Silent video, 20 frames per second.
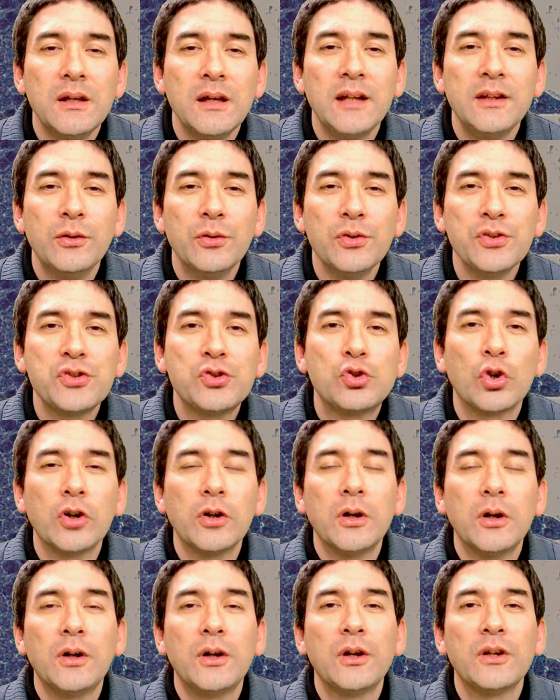And those
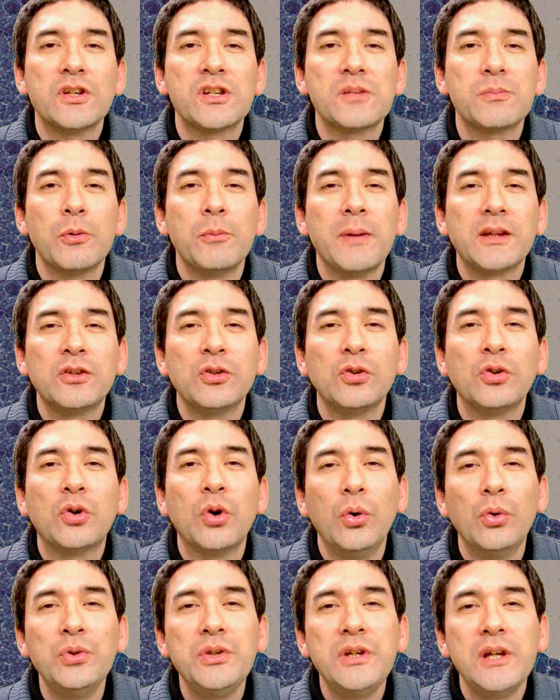uh,
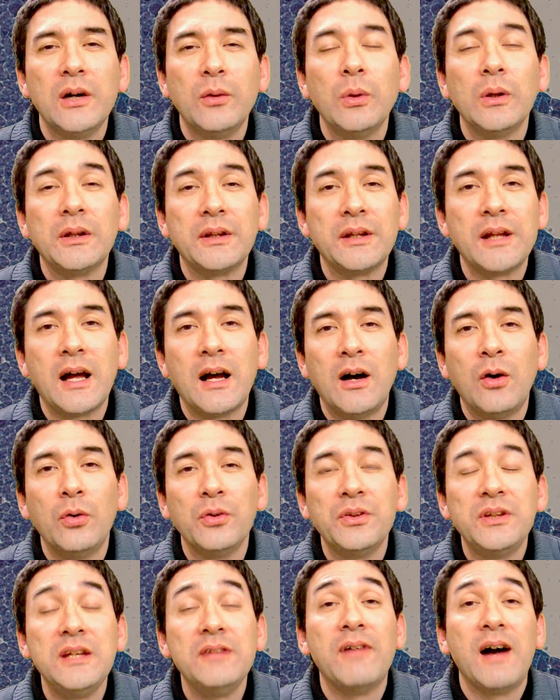spermatogonia will
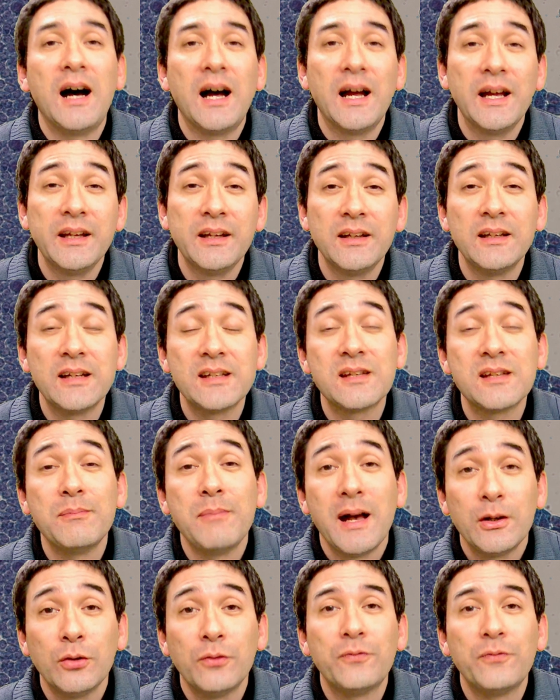now divide. And as a
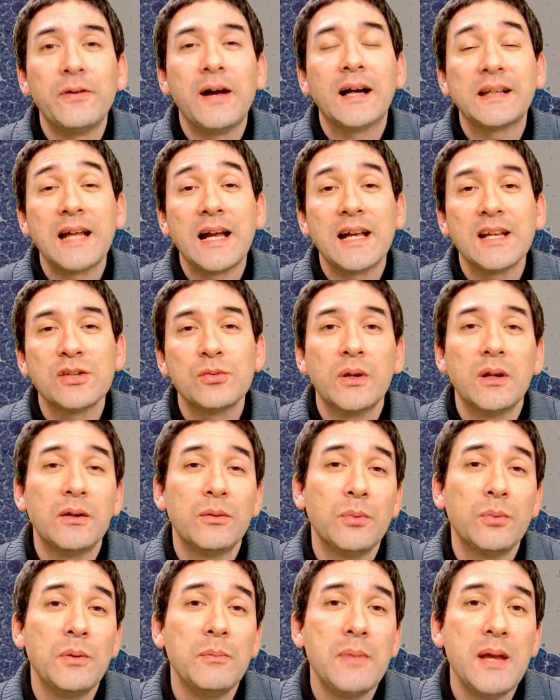matter of fact, as we, uh,
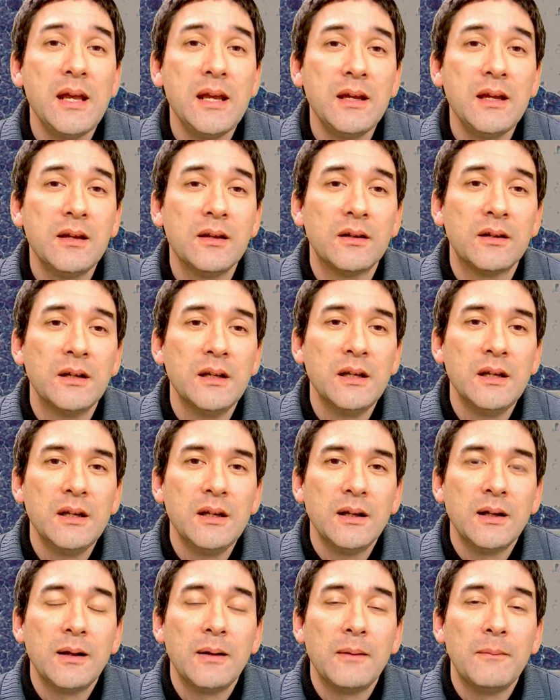we make uh,
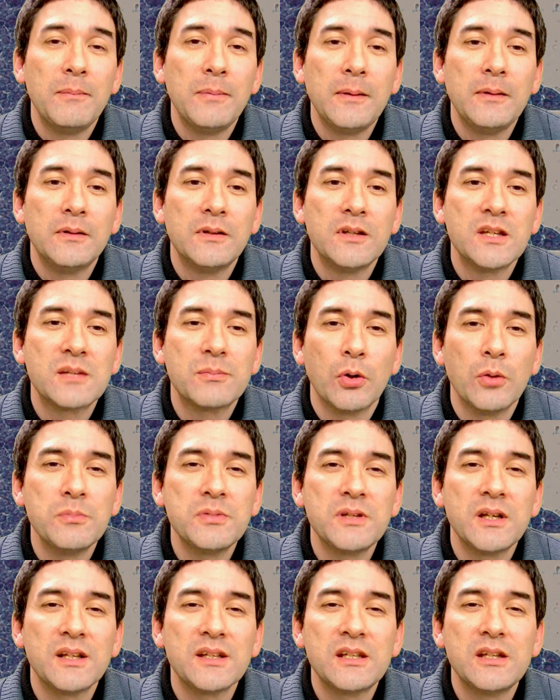um, the sperm
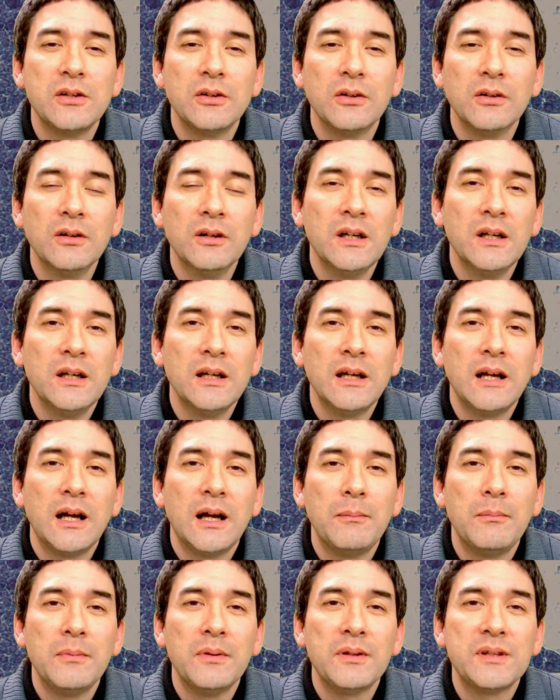cells here,
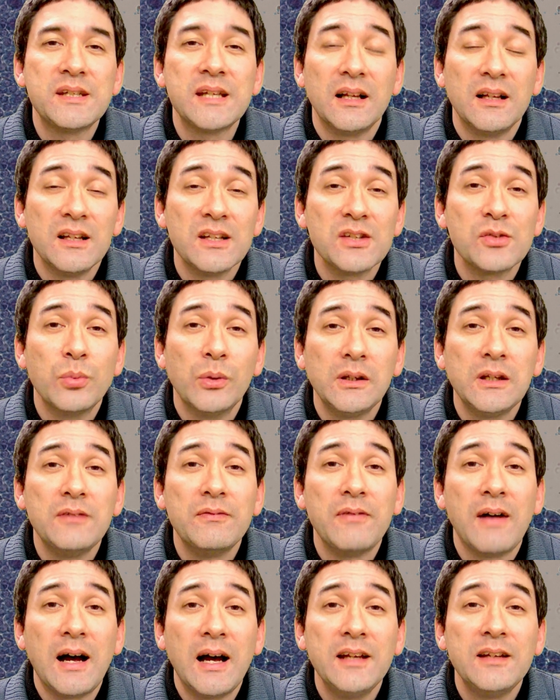um, cells will
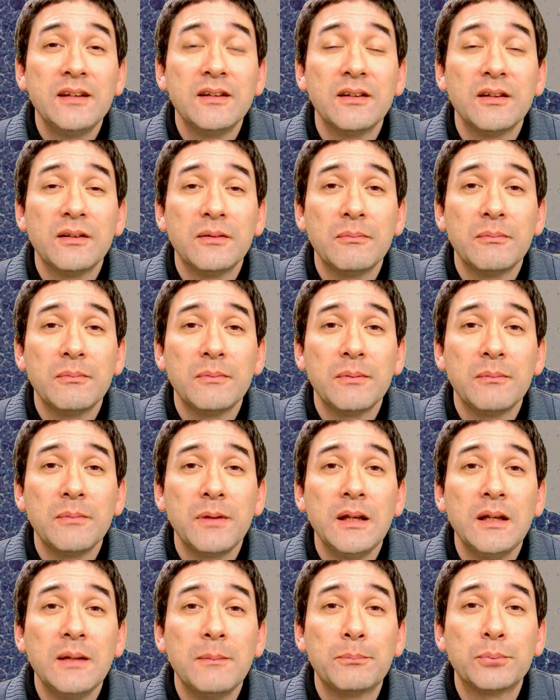divide uh,
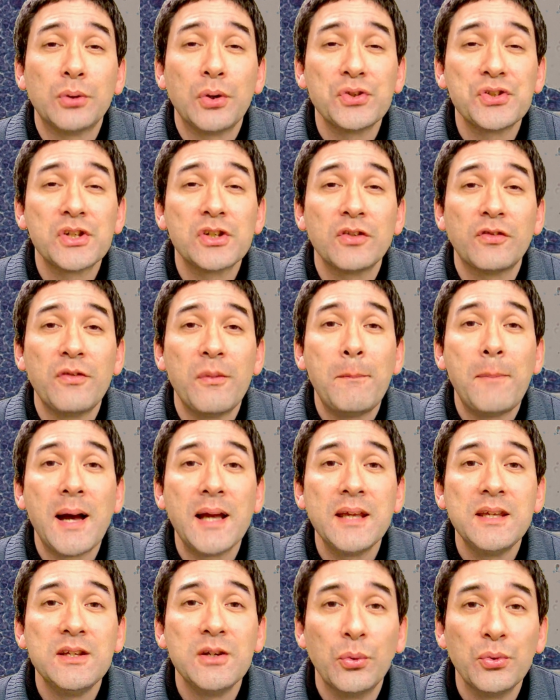in the process of a
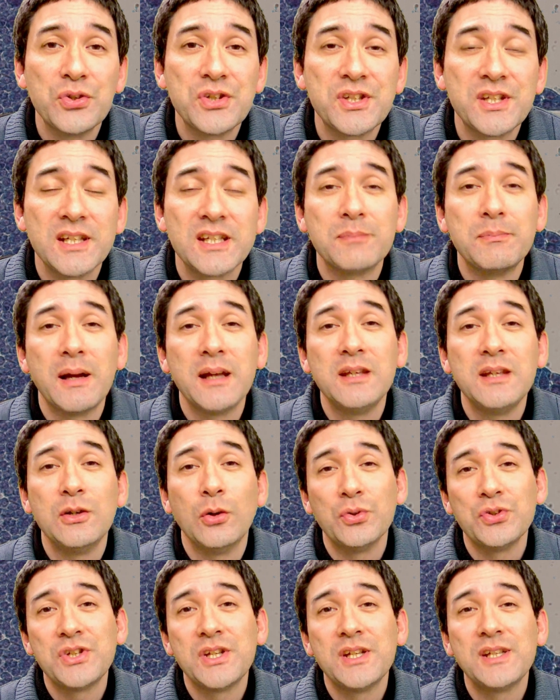meiosis.
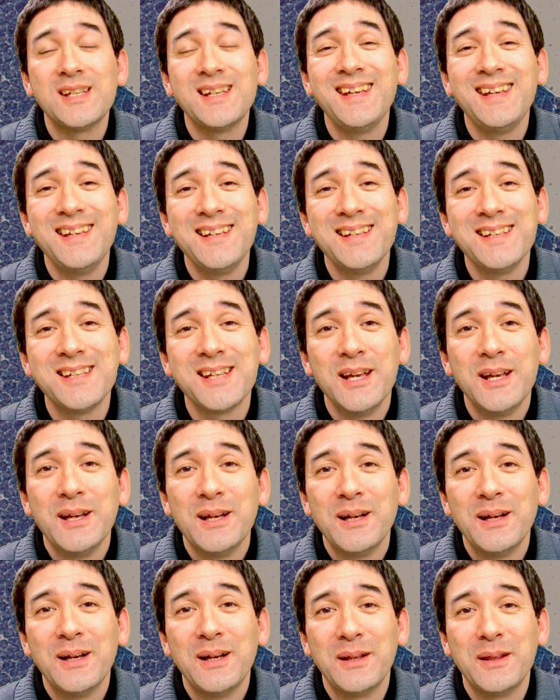Meiosis is
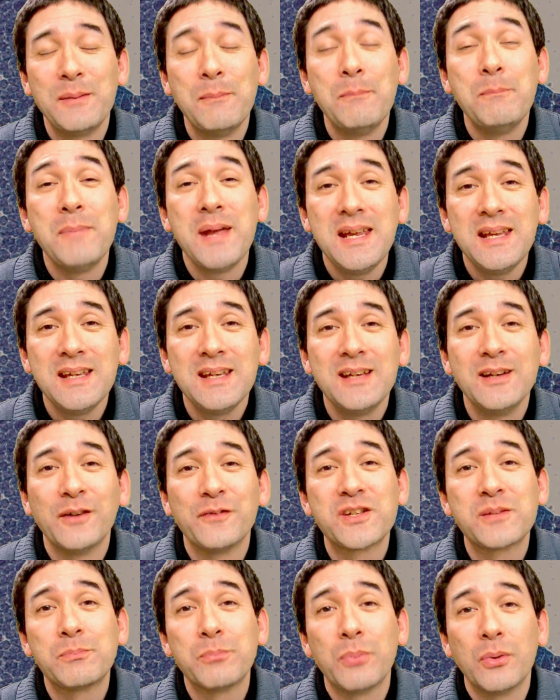uh, the making
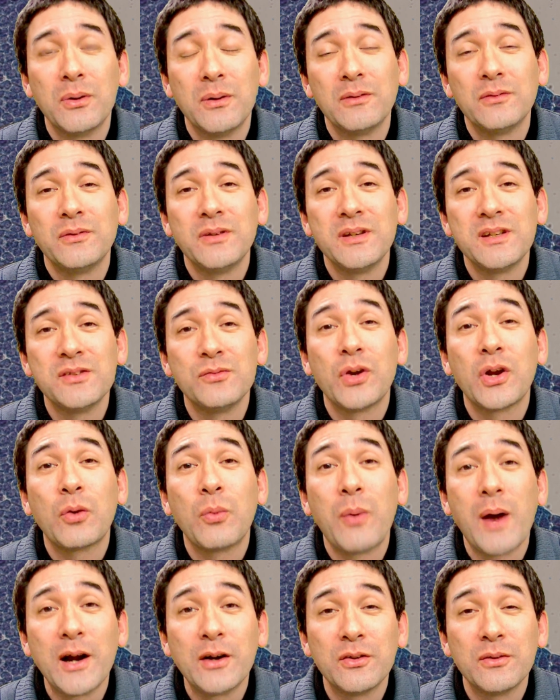of uh, is
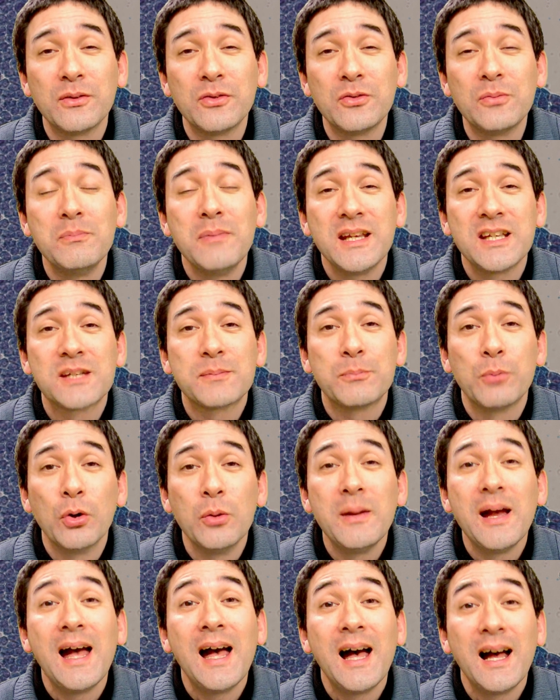required to, to make
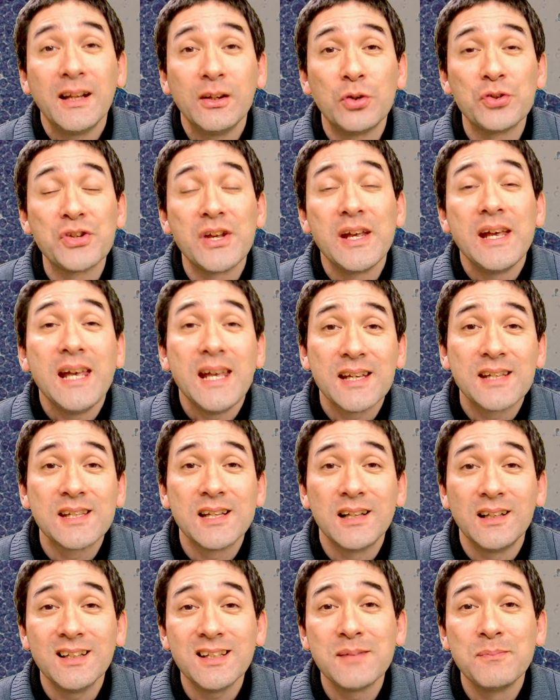sperm and also egg
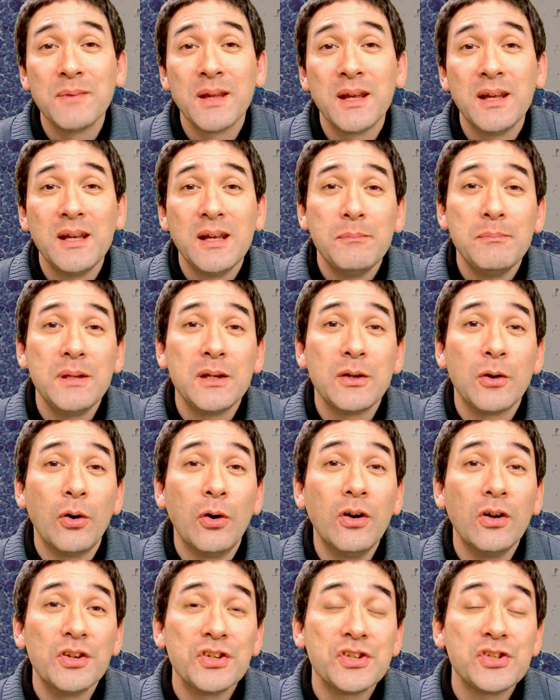cells
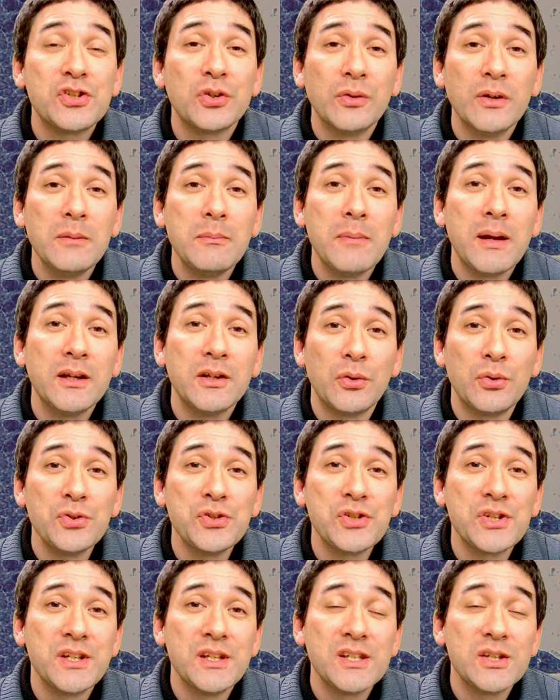because during
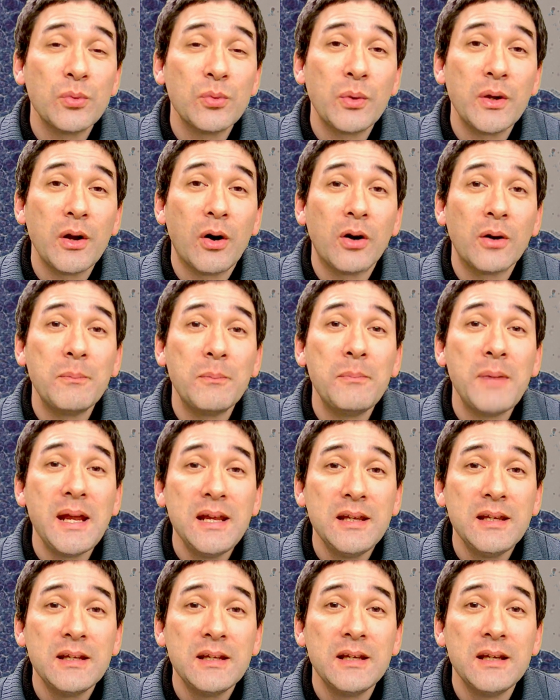meiosis, we are
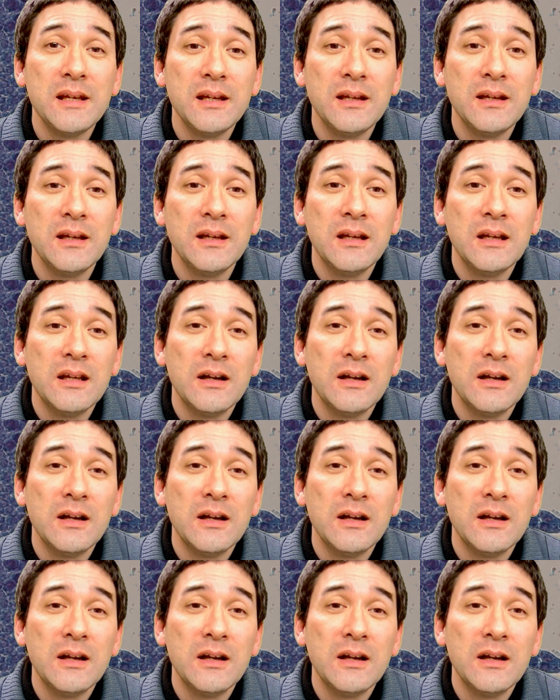making